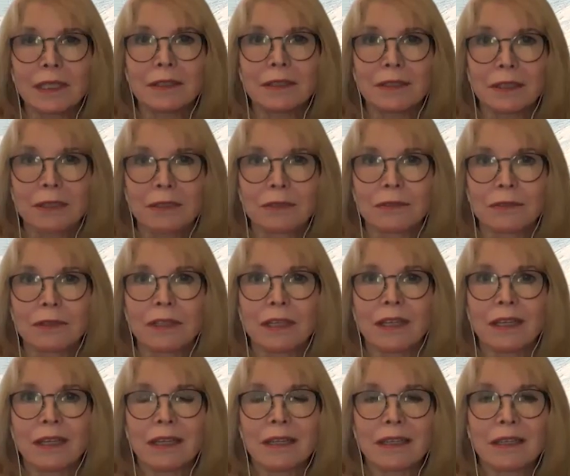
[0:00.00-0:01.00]
don't
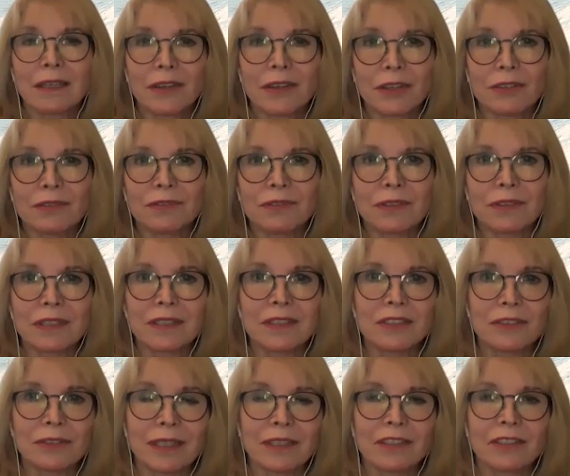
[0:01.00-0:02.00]
carefully
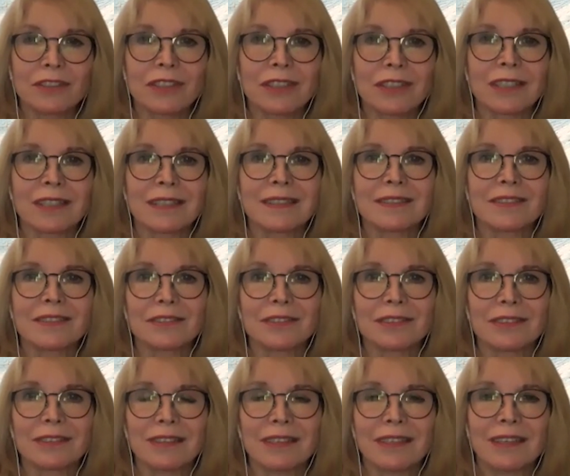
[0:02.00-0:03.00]
strategize
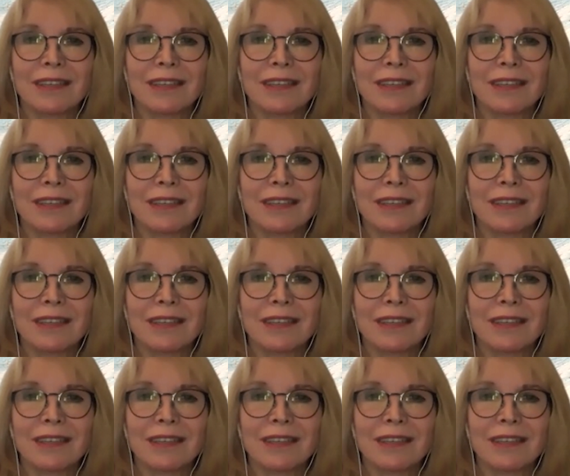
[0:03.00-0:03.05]
your